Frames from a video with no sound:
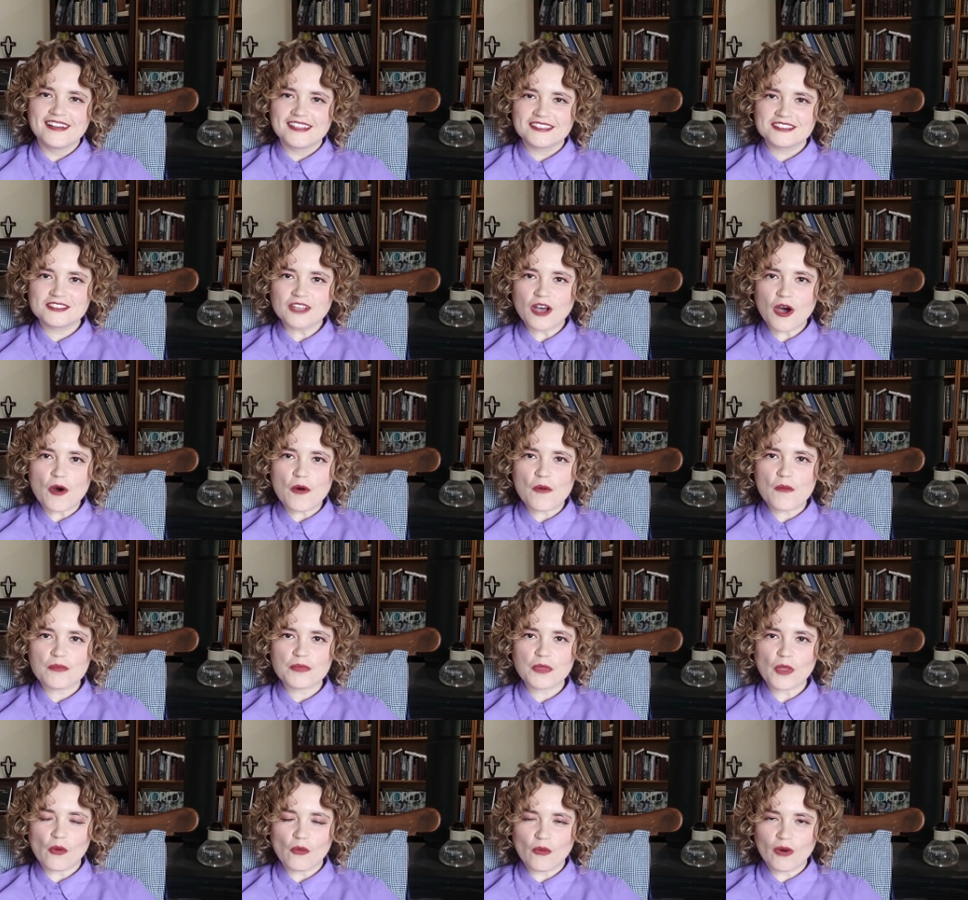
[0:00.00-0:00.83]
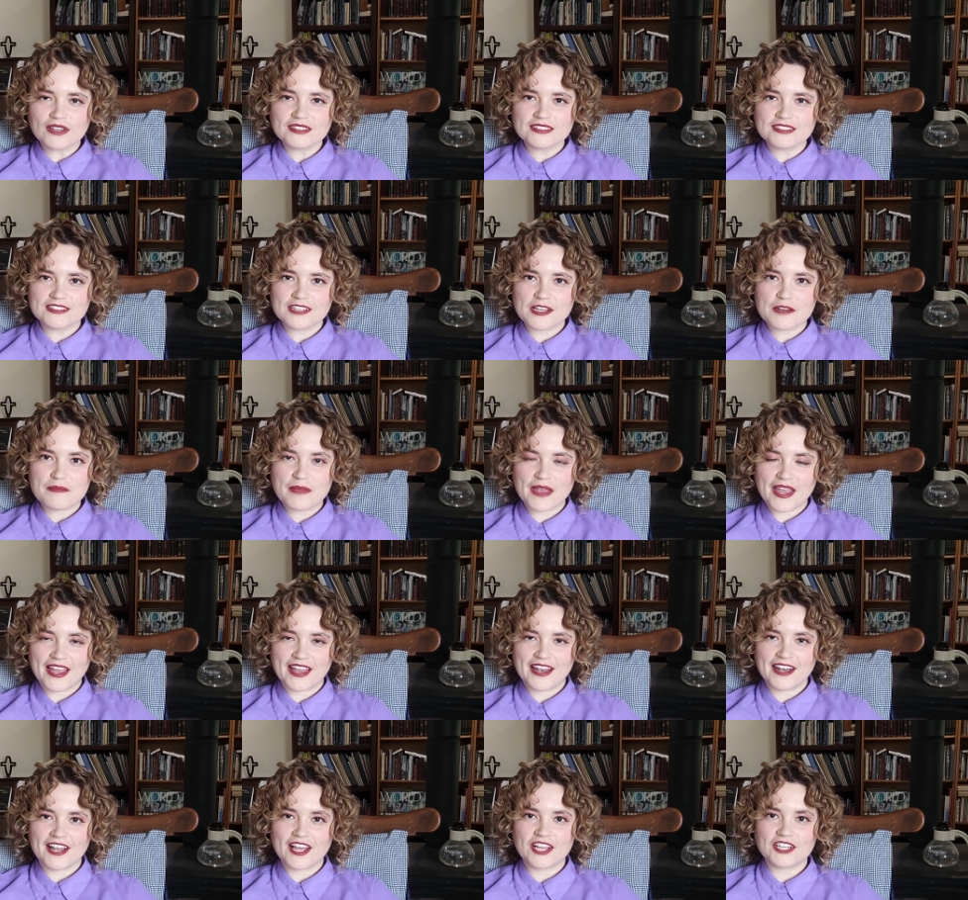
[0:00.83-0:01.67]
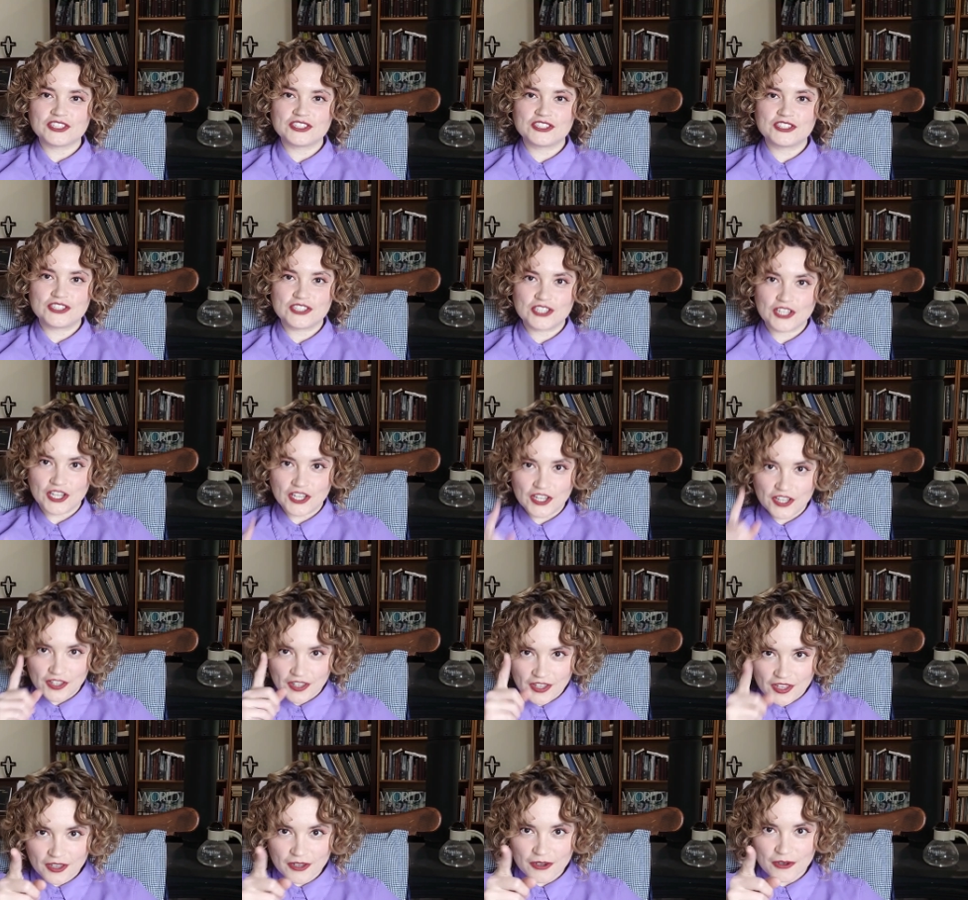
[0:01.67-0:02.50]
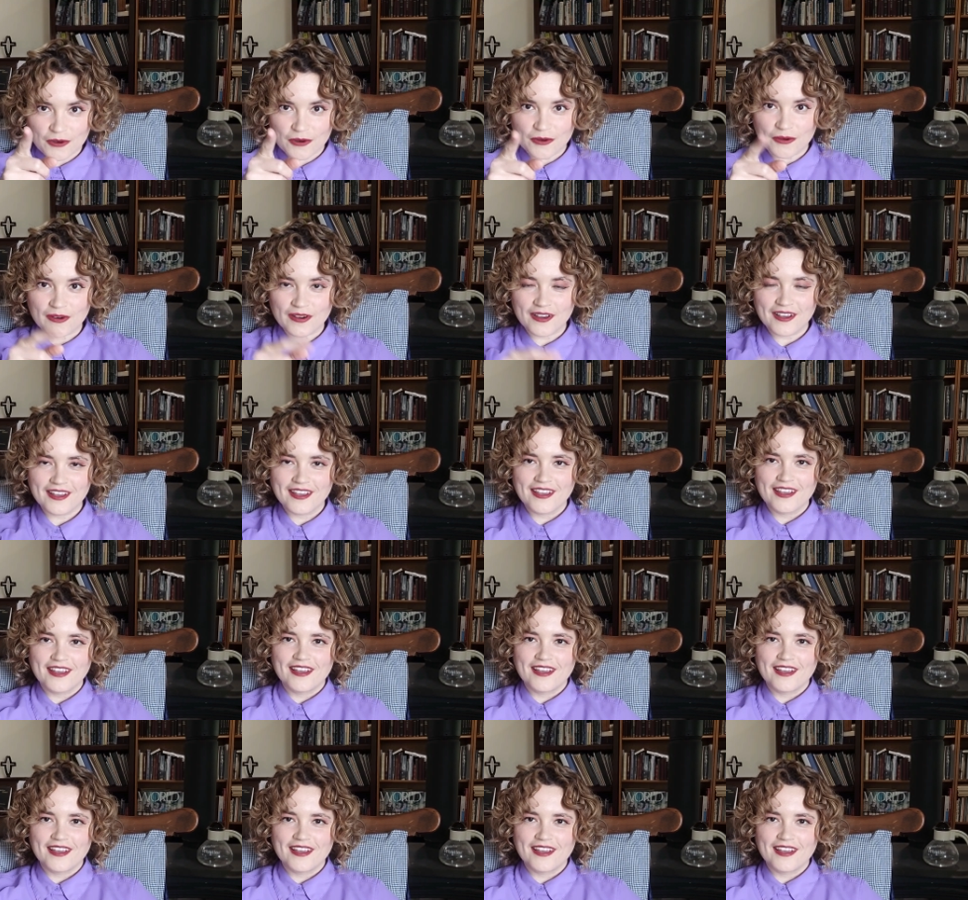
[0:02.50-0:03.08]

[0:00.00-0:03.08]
So, what does it mean to you